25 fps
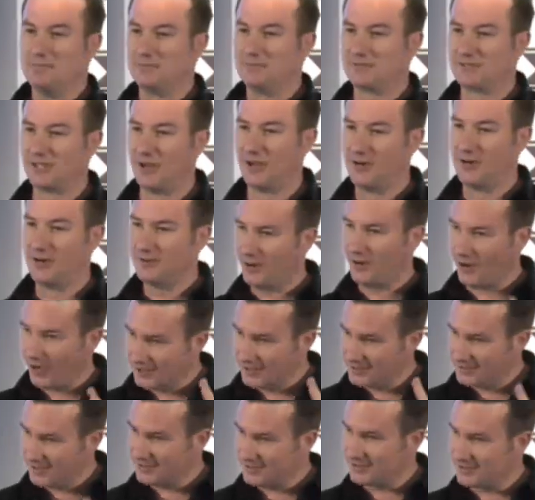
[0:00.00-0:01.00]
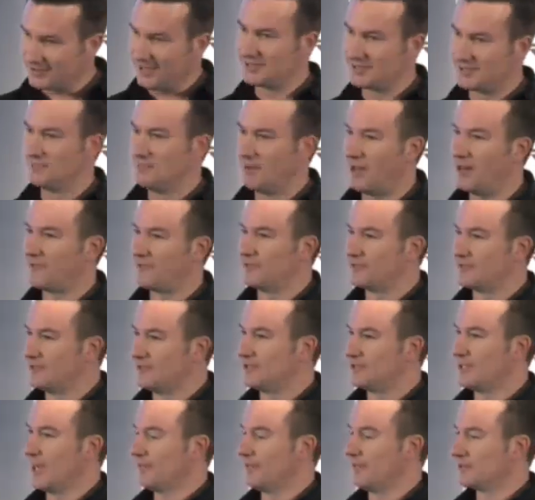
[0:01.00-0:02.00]
So I did see some benefits
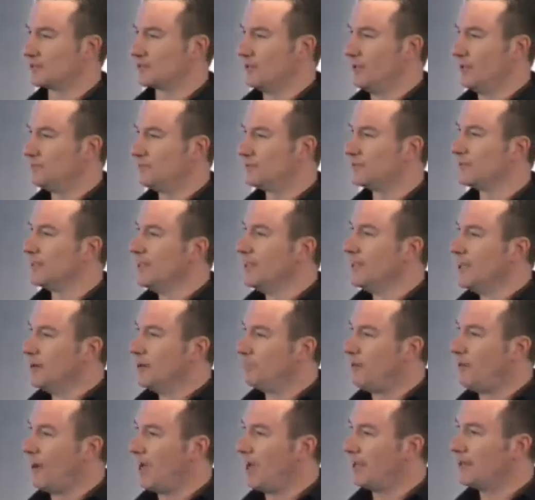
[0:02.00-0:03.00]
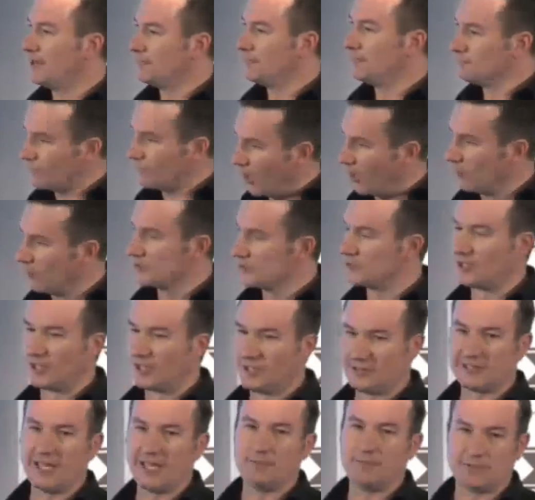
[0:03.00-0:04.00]
in JavaScript, but I was still
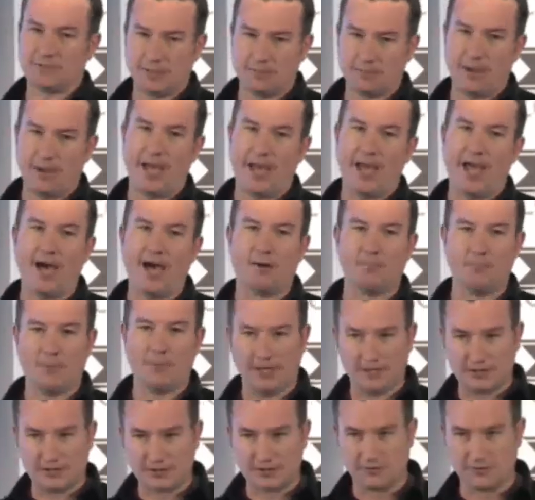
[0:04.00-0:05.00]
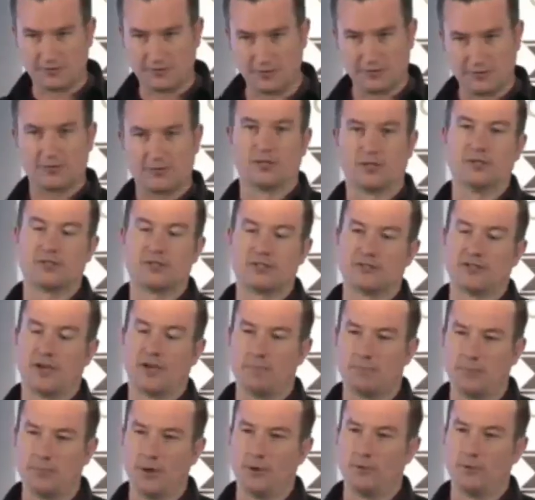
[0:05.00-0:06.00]
a skeptic about how much of the solutions
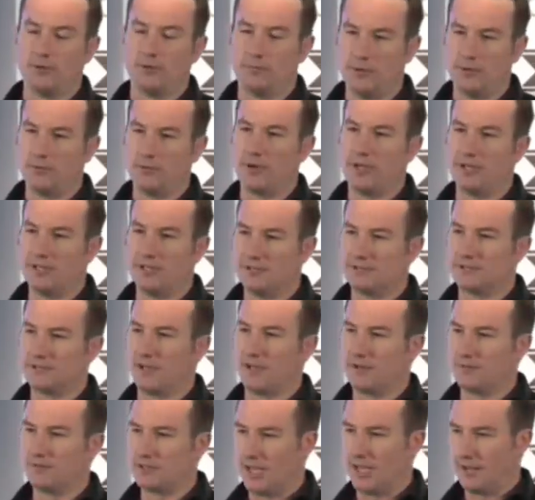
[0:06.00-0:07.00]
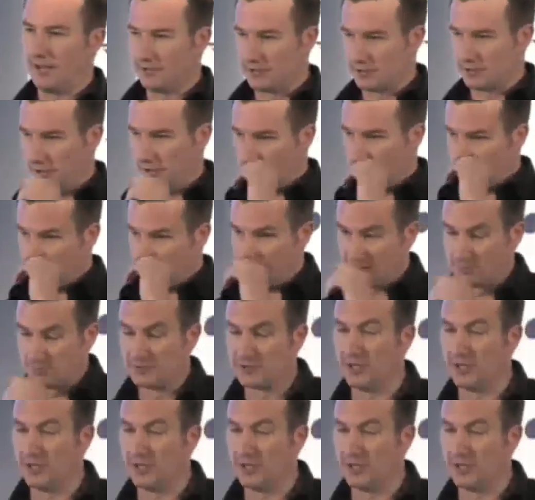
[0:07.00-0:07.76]
I built would be written inside of JavaScript. So as a